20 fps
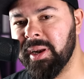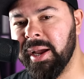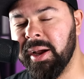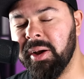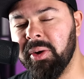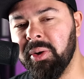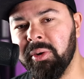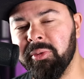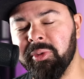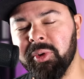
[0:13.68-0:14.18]

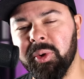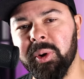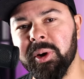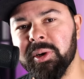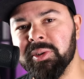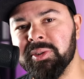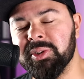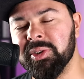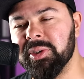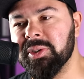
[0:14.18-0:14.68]
Now, of
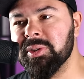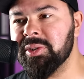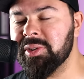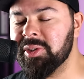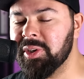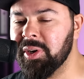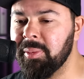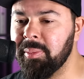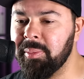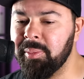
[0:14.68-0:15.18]
course,
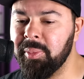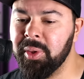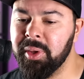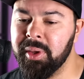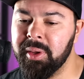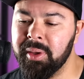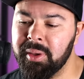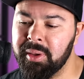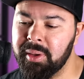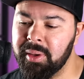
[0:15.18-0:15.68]
there's
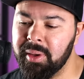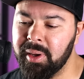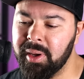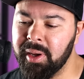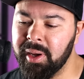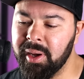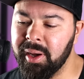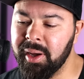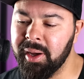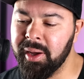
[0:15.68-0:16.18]
some
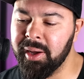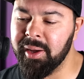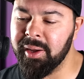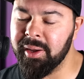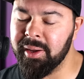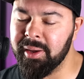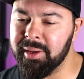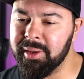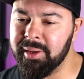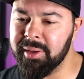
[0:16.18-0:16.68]

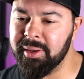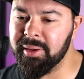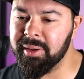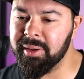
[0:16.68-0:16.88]
there's